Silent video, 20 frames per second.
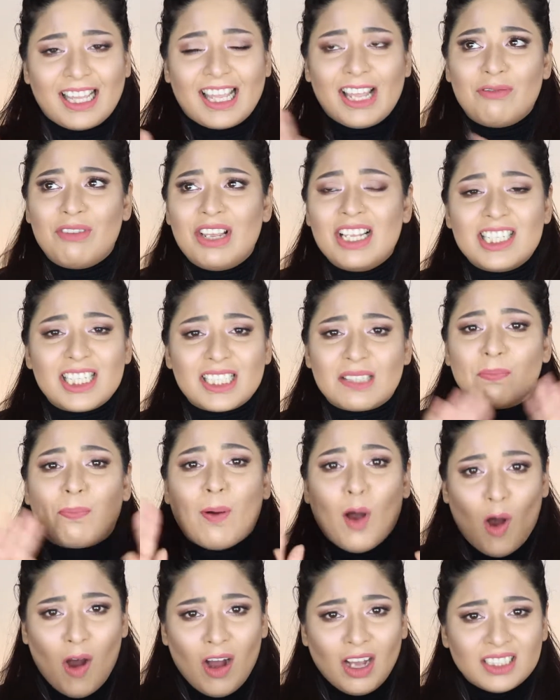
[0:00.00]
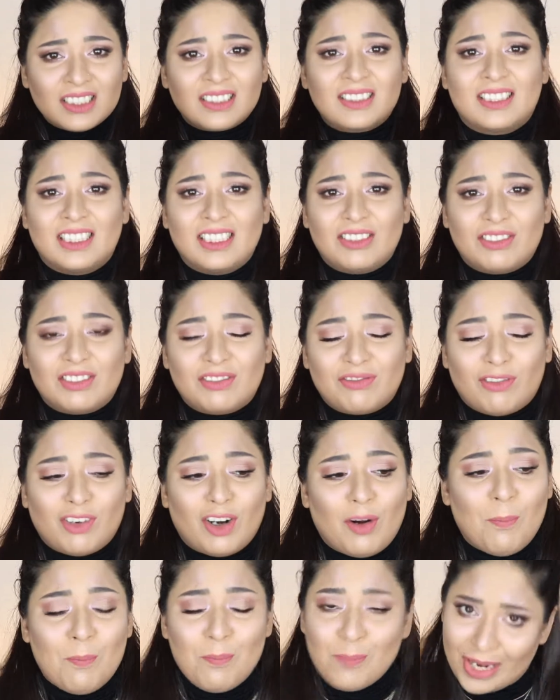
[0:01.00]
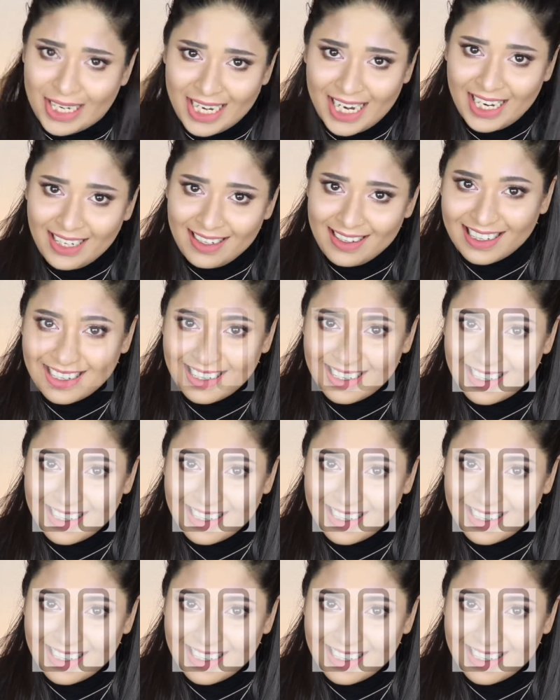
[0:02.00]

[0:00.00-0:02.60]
Can we just pause this for a minute?